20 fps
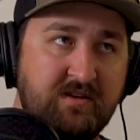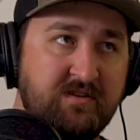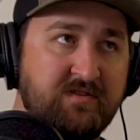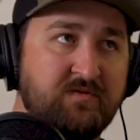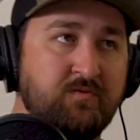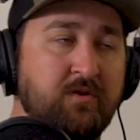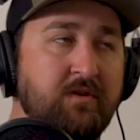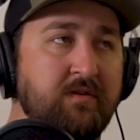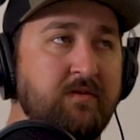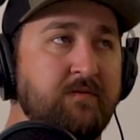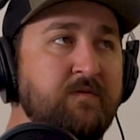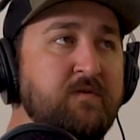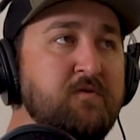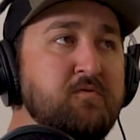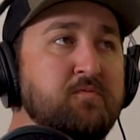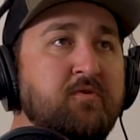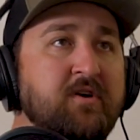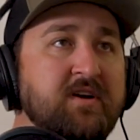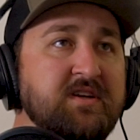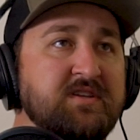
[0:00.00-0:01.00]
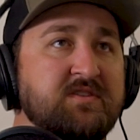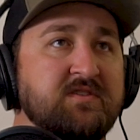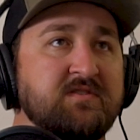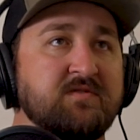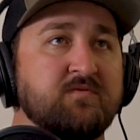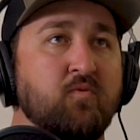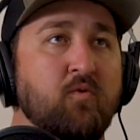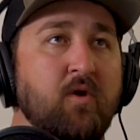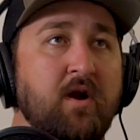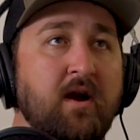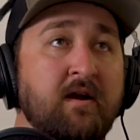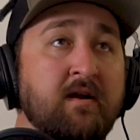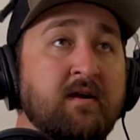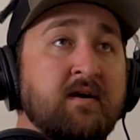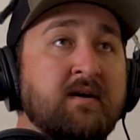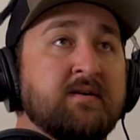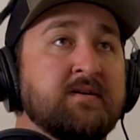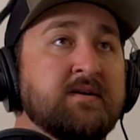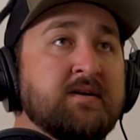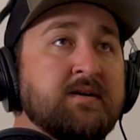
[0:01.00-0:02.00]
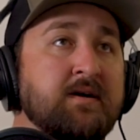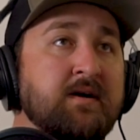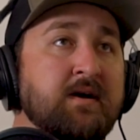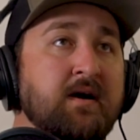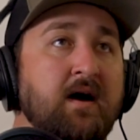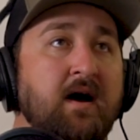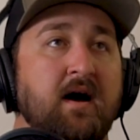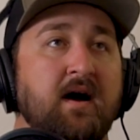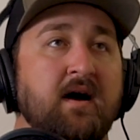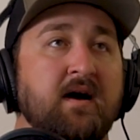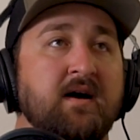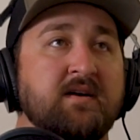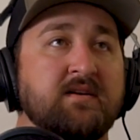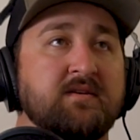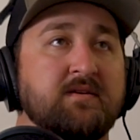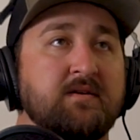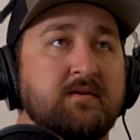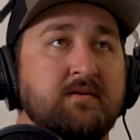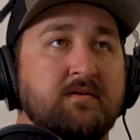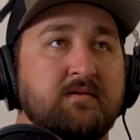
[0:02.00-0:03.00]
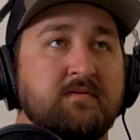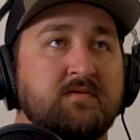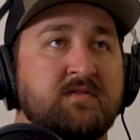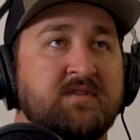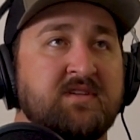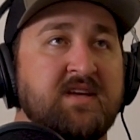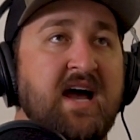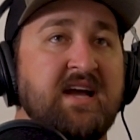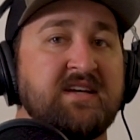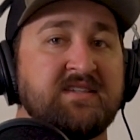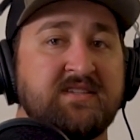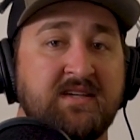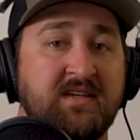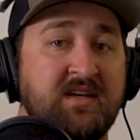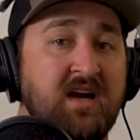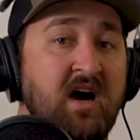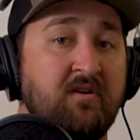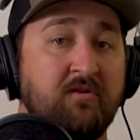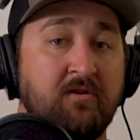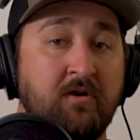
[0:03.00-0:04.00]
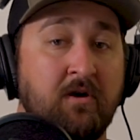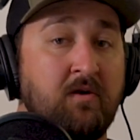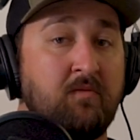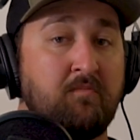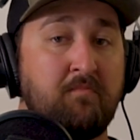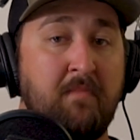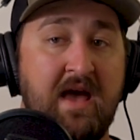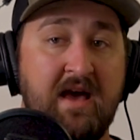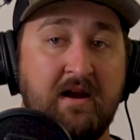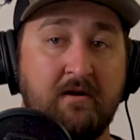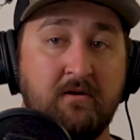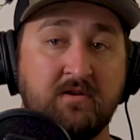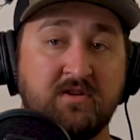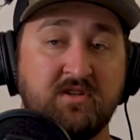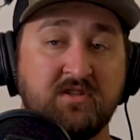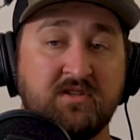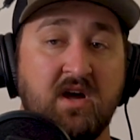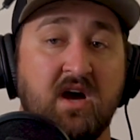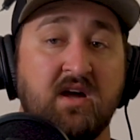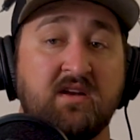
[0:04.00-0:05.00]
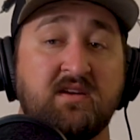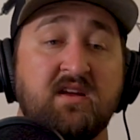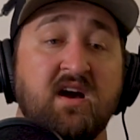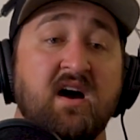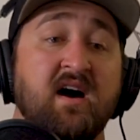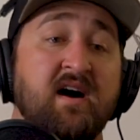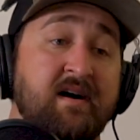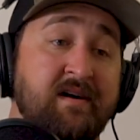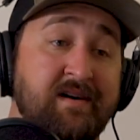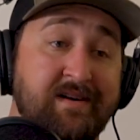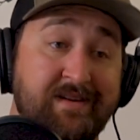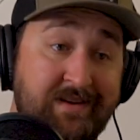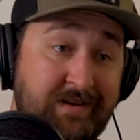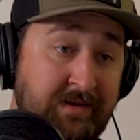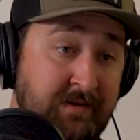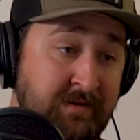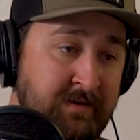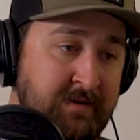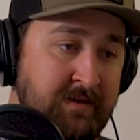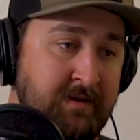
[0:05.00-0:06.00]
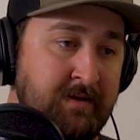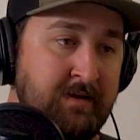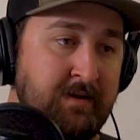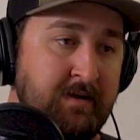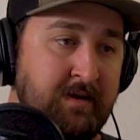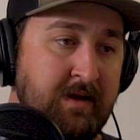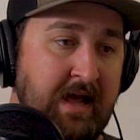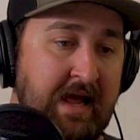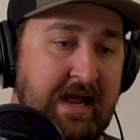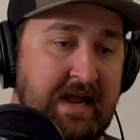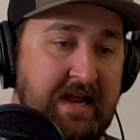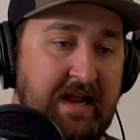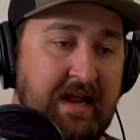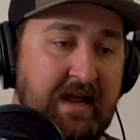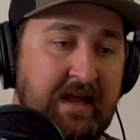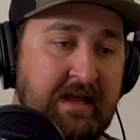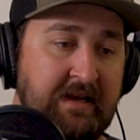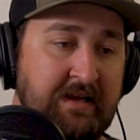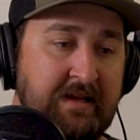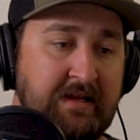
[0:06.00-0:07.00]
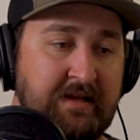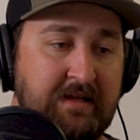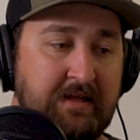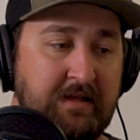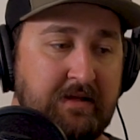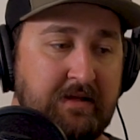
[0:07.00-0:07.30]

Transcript: It is one of the few places where uh, size and color matter just a ton. And